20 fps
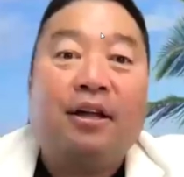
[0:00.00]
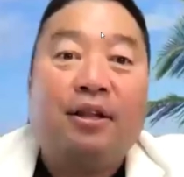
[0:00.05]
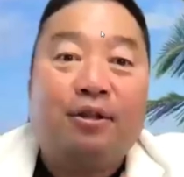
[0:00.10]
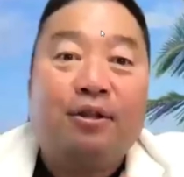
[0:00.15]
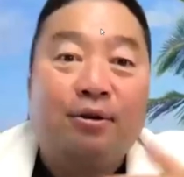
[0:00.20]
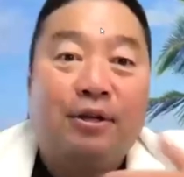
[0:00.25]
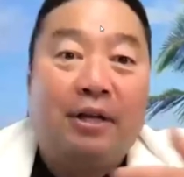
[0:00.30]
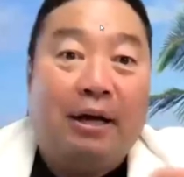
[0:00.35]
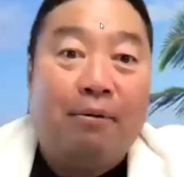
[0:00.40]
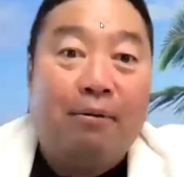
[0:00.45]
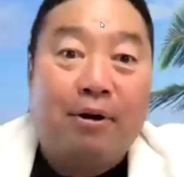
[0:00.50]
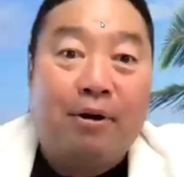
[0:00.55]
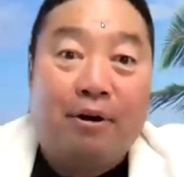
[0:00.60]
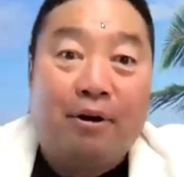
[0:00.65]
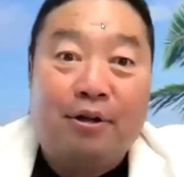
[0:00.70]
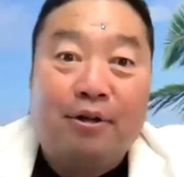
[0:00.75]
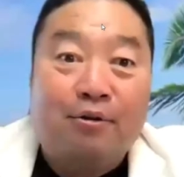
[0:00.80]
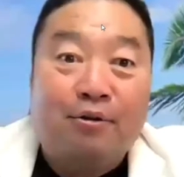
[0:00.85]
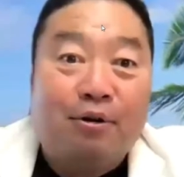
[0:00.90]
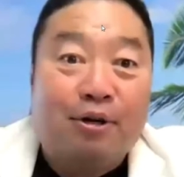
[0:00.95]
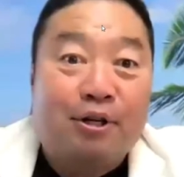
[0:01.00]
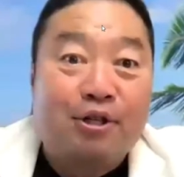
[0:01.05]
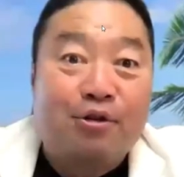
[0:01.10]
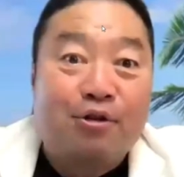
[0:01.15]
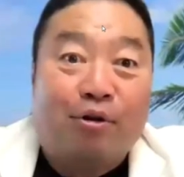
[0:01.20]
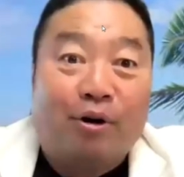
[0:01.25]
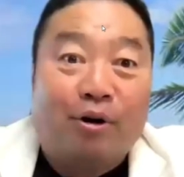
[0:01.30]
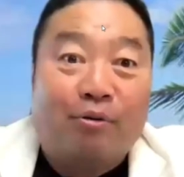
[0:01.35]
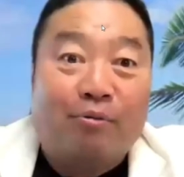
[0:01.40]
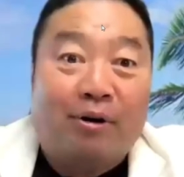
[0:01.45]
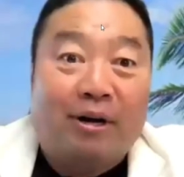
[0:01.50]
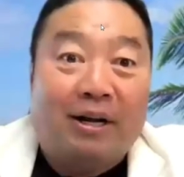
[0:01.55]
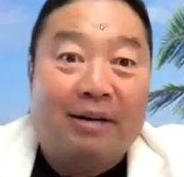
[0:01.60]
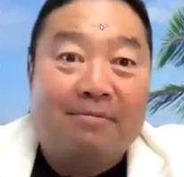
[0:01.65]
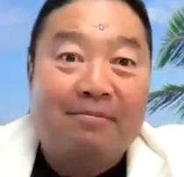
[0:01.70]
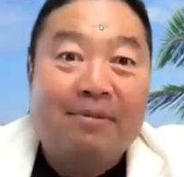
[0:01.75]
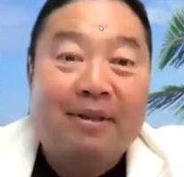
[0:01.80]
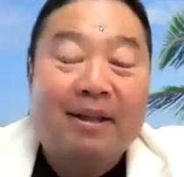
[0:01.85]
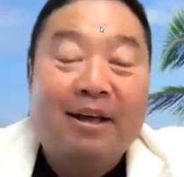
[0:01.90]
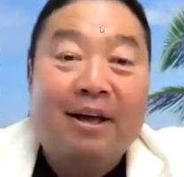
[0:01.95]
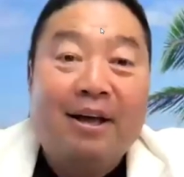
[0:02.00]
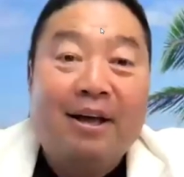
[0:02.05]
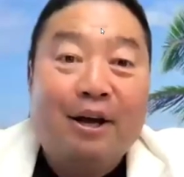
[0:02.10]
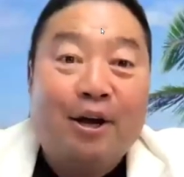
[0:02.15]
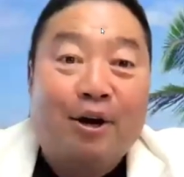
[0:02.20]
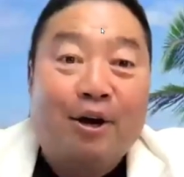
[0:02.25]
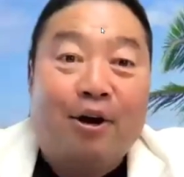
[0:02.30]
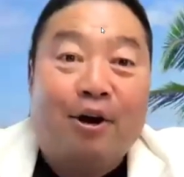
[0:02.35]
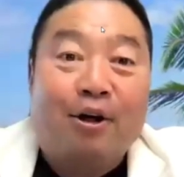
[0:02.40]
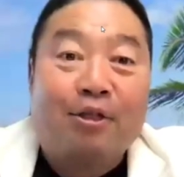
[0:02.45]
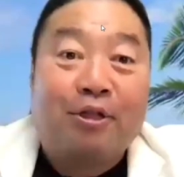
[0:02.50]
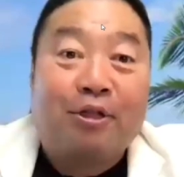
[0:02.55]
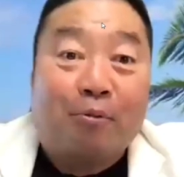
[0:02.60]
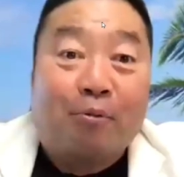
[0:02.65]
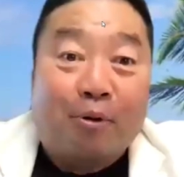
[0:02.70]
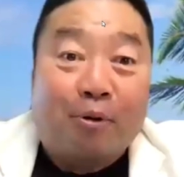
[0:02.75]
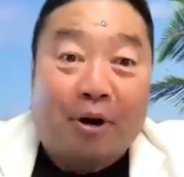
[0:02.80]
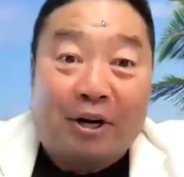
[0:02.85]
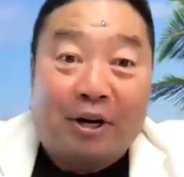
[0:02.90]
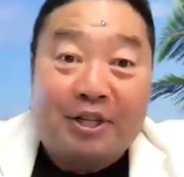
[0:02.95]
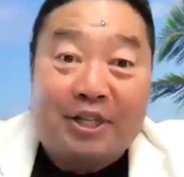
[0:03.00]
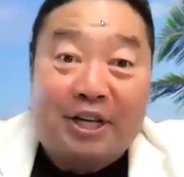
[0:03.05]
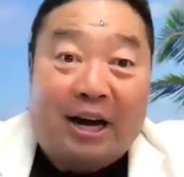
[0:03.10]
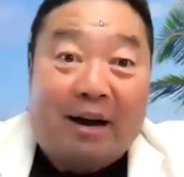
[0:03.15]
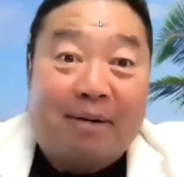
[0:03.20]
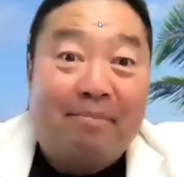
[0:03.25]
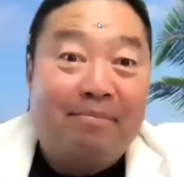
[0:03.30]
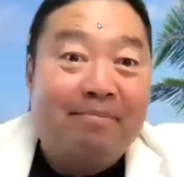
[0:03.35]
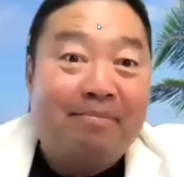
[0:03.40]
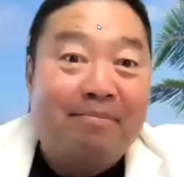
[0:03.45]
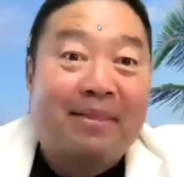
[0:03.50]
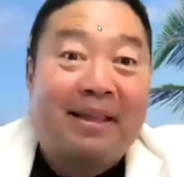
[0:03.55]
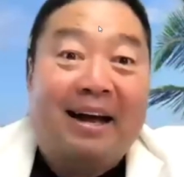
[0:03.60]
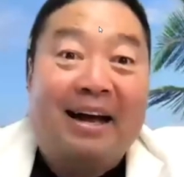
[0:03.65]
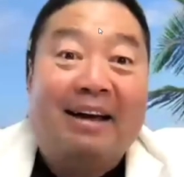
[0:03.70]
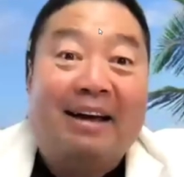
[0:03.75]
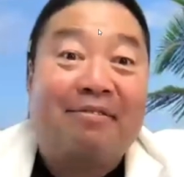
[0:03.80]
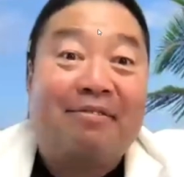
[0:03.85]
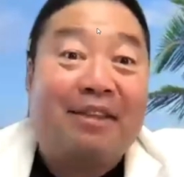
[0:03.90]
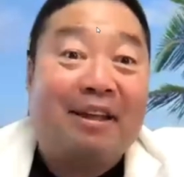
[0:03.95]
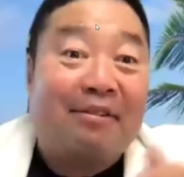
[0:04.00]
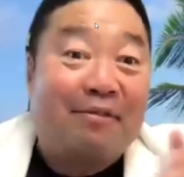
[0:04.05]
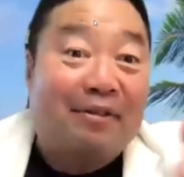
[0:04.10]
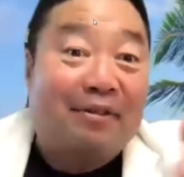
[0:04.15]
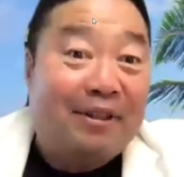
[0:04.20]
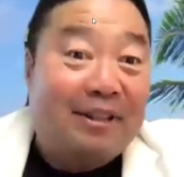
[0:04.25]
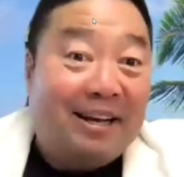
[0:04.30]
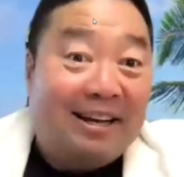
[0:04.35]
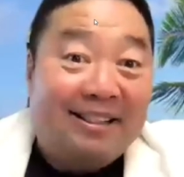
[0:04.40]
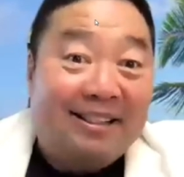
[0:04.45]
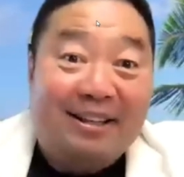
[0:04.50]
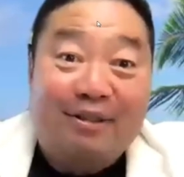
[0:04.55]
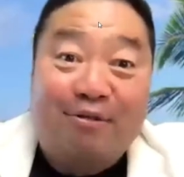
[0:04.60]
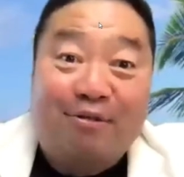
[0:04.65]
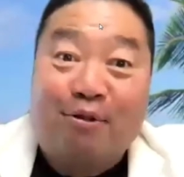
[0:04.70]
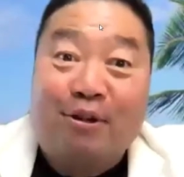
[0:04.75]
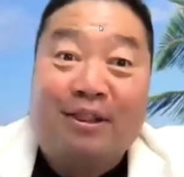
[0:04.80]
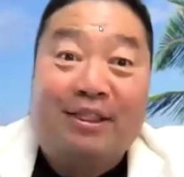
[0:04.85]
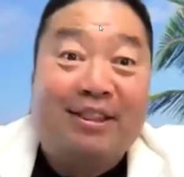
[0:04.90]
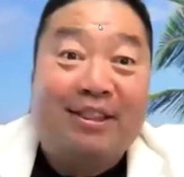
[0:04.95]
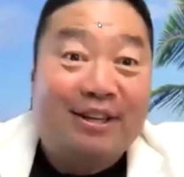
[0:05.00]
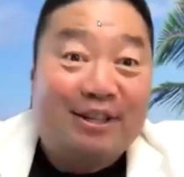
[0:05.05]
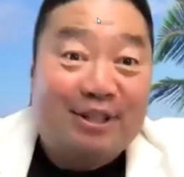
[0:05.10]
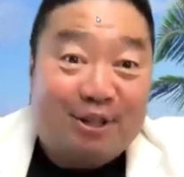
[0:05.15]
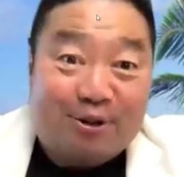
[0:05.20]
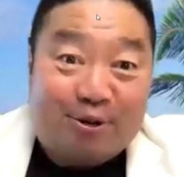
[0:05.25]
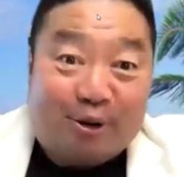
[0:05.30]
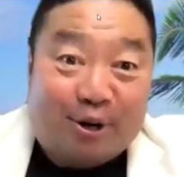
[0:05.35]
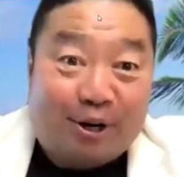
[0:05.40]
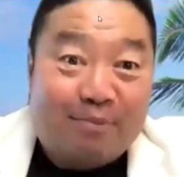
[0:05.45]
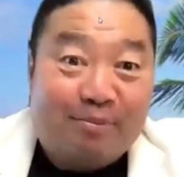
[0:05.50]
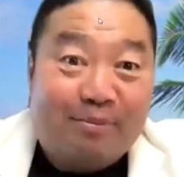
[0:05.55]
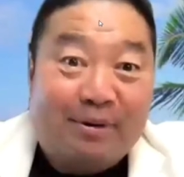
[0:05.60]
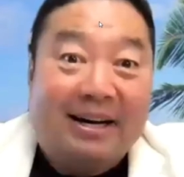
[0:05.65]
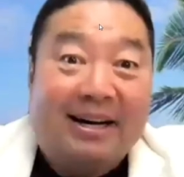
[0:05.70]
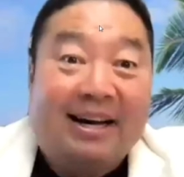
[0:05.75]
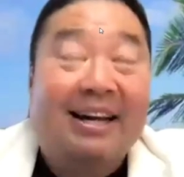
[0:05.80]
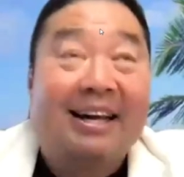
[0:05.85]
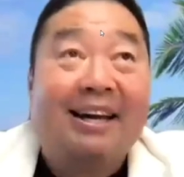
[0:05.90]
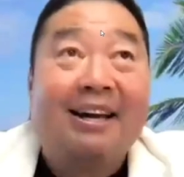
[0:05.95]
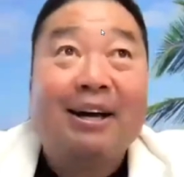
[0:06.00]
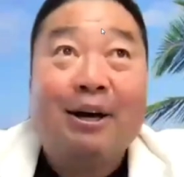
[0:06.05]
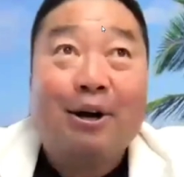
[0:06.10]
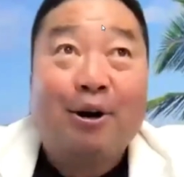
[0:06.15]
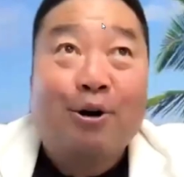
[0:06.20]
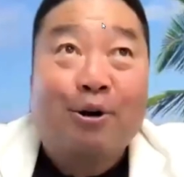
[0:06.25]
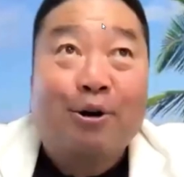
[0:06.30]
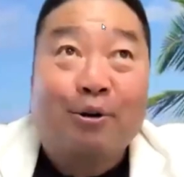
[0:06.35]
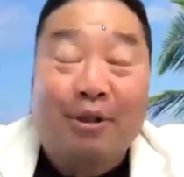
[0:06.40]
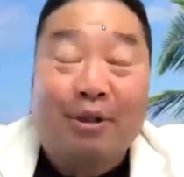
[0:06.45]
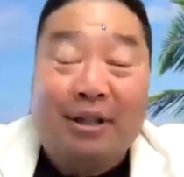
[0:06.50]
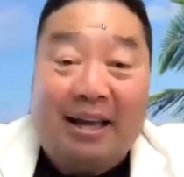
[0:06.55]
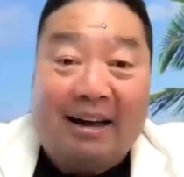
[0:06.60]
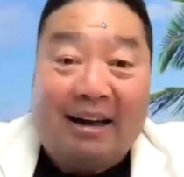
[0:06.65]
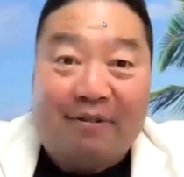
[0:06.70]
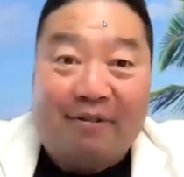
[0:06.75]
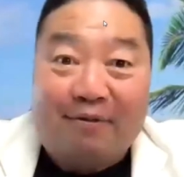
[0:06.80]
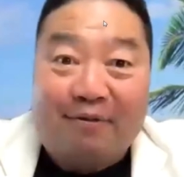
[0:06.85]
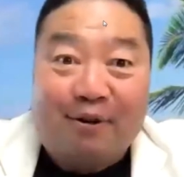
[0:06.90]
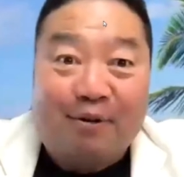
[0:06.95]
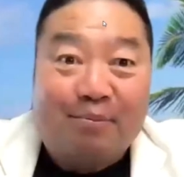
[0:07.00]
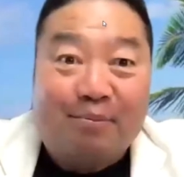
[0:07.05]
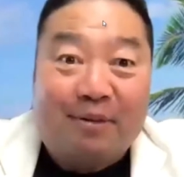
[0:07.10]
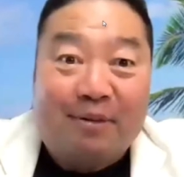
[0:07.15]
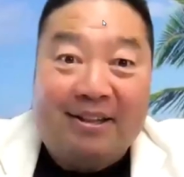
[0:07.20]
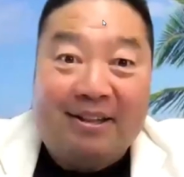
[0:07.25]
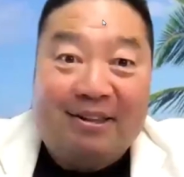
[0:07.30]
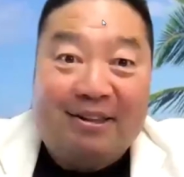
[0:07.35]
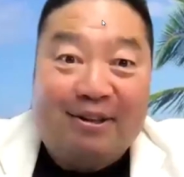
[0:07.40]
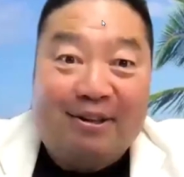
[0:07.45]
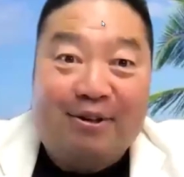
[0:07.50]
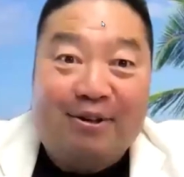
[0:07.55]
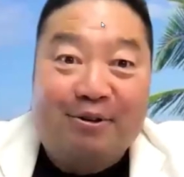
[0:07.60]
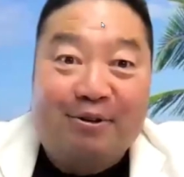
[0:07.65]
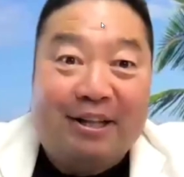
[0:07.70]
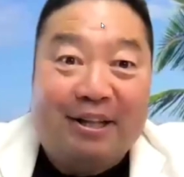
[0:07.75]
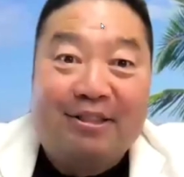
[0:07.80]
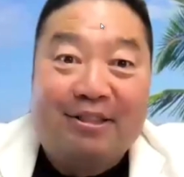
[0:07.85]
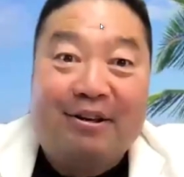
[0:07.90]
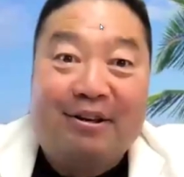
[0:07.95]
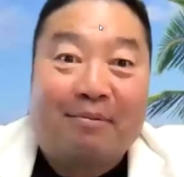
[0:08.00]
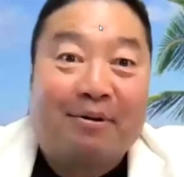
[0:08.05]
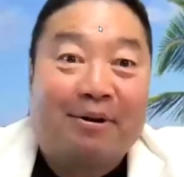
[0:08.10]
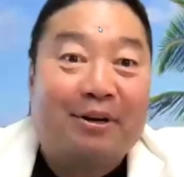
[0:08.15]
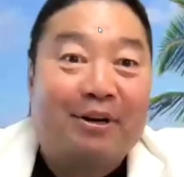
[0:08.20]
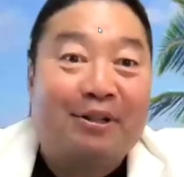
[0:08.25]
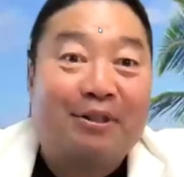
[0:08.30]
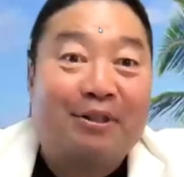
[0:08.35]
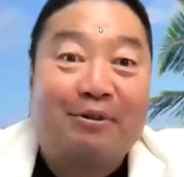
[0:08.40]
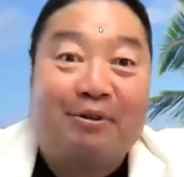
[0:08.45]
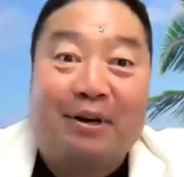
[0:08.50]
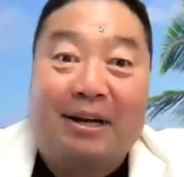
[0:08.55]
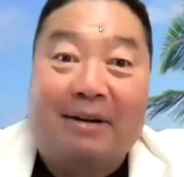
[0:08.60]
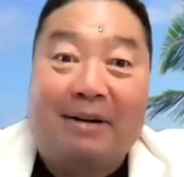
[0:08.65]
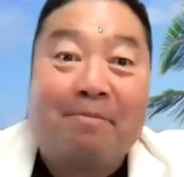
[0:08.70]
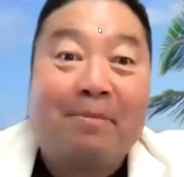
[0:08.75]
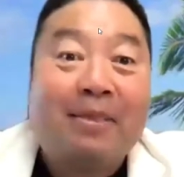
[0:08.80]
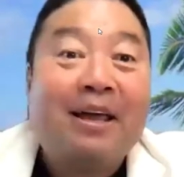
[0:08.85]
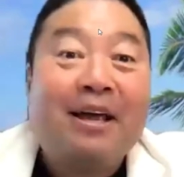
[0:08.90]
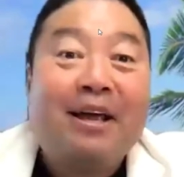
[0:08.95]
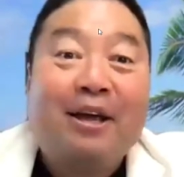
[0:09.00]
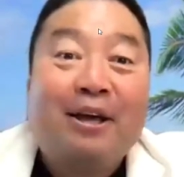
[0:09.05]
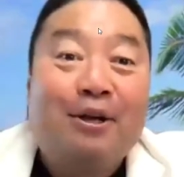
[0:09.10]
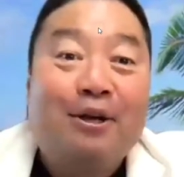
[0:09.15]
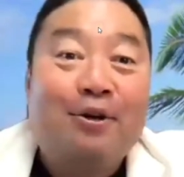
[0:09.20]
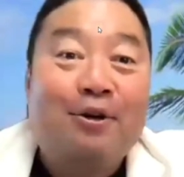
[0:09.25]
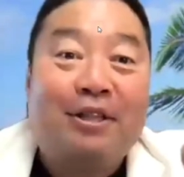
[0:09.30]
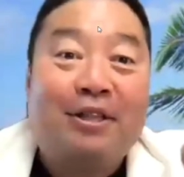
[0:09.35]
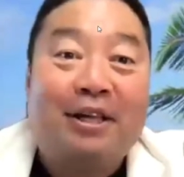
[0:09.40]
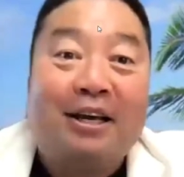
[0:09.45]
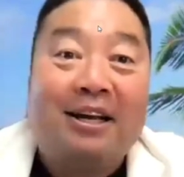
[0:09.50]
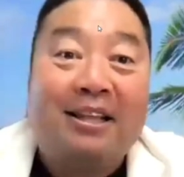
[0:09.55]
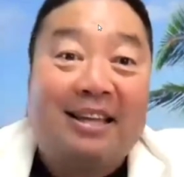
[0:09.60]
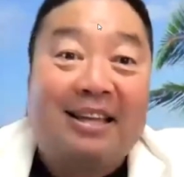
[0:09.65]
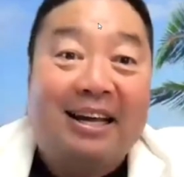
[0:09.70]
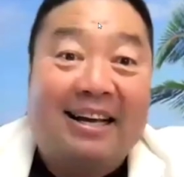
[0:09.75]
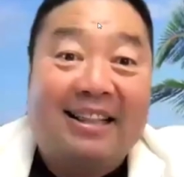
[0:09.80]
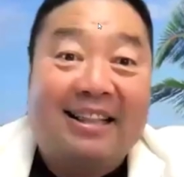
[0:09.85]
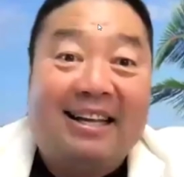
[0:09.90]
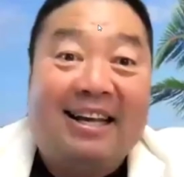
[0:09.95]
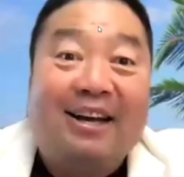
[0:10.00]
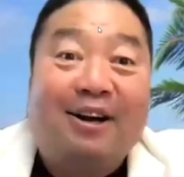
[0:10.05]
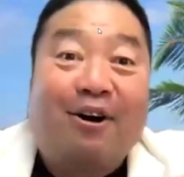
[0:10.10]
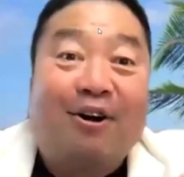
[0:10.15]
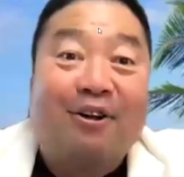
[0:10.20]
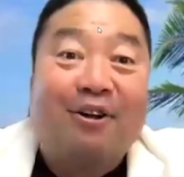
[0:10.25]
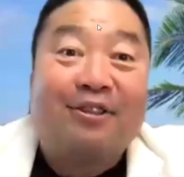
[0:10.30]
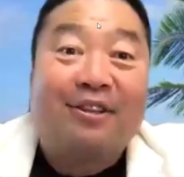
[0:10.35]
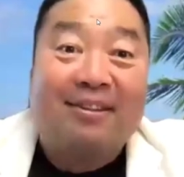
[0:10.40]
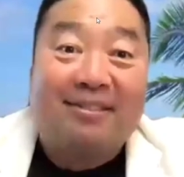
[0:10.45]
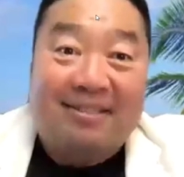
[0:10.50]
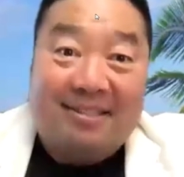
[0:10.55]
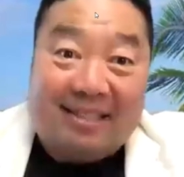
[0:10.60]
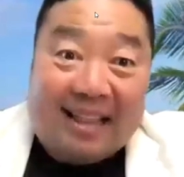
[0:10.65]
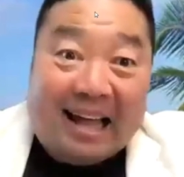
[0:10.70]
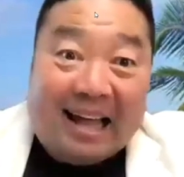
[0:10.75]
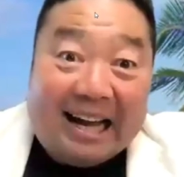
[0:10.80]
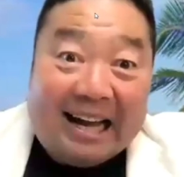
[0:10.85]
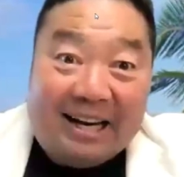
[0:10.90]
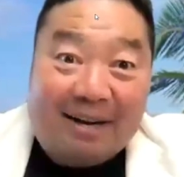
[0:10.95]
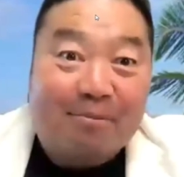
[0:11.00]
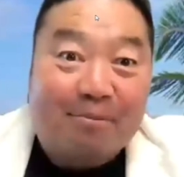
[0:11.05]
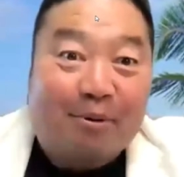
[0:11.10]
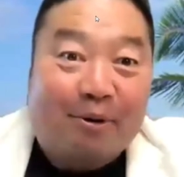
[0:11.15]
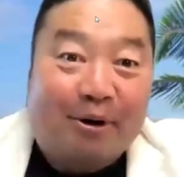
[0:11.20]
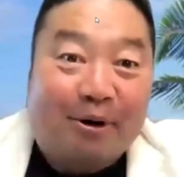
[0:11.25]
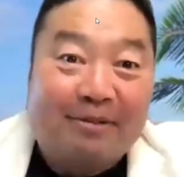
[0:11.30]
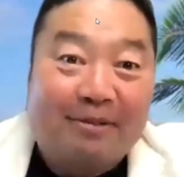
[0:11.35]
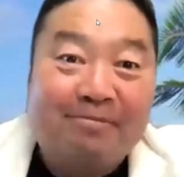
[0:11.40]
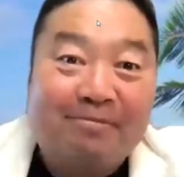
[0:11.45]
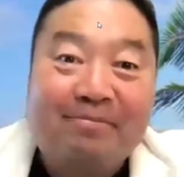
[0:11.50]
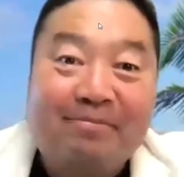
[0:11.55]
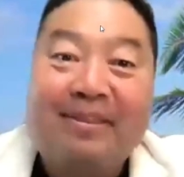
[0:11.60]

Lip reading: Today we're going to do a short one called the workshop. I have never done this one this short, but I only have a few minutes to do it. So I'm going to do it using a technique called the sliding board.